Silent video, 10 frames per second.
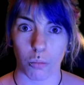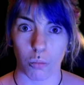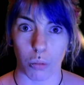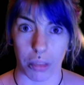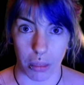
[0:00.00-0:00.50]

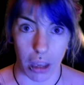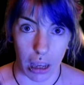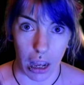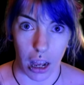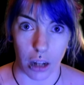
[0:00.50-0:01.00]
with
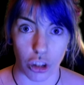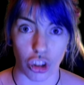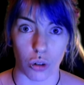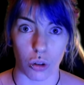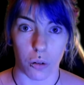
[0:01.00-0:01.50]

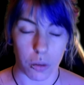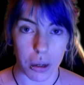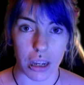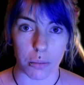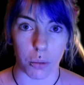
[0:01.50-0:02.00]
additional
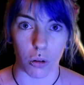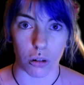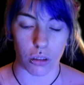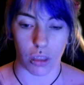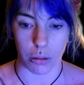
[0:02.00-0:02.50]
USB
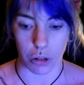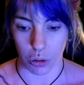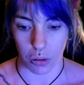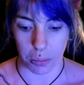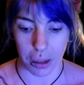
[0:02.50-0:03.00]
ports that were
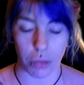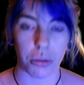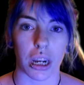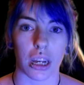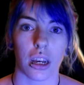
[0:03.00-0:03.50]
USB
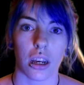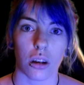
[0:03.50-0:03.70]
3.